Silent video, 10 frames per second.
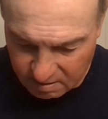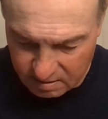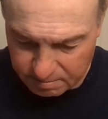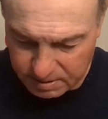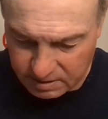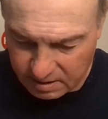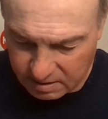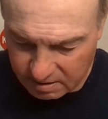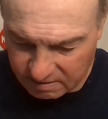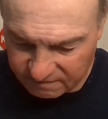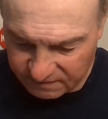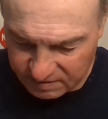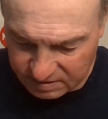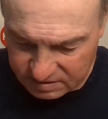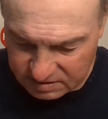PAA
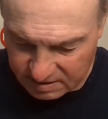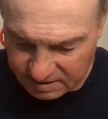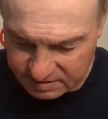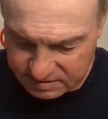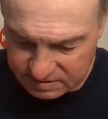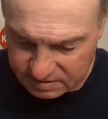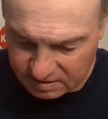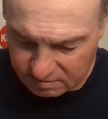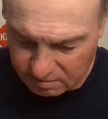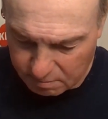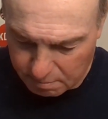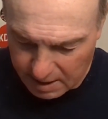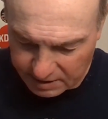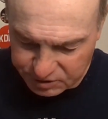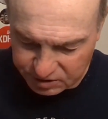Phoenix Lights, the
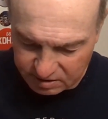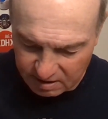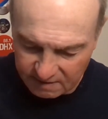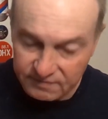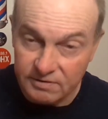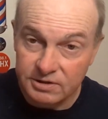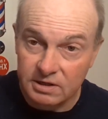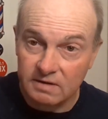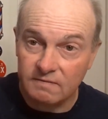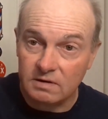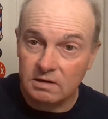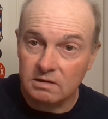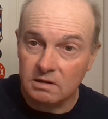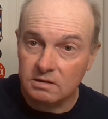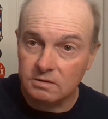matching aftershave and
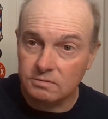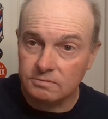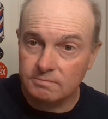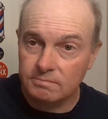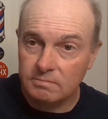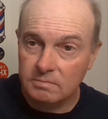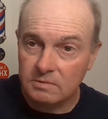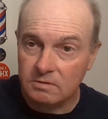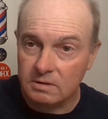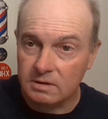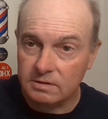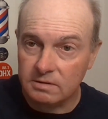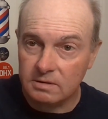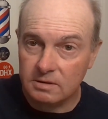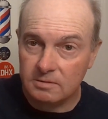cologne, right
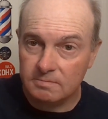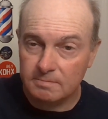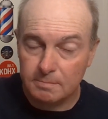there.